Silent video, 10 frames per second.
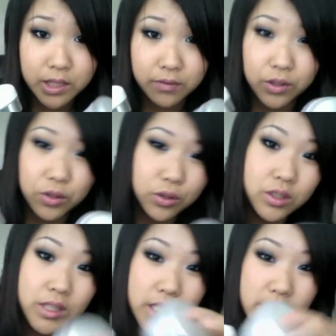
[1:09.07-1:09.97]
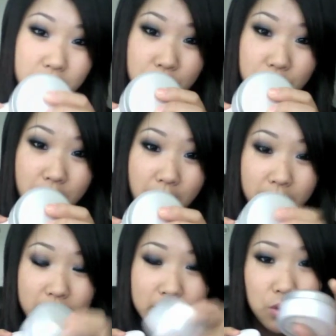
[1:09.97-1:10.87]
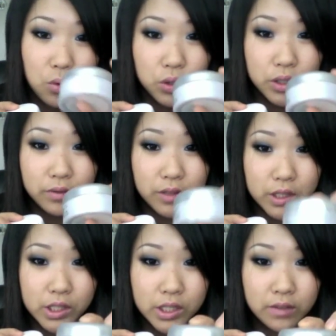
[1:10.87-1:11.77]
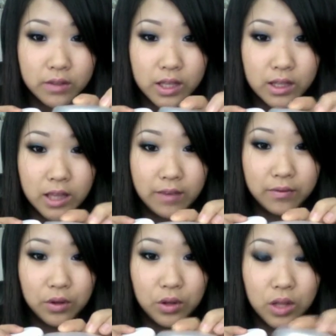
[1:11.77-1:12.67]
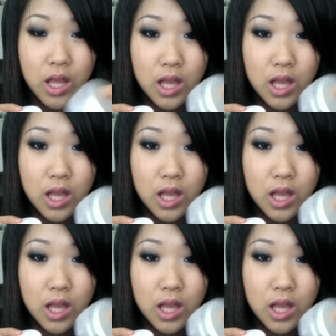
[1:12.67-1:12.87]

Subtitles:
If you go to CCO, they have this older version of the Lightful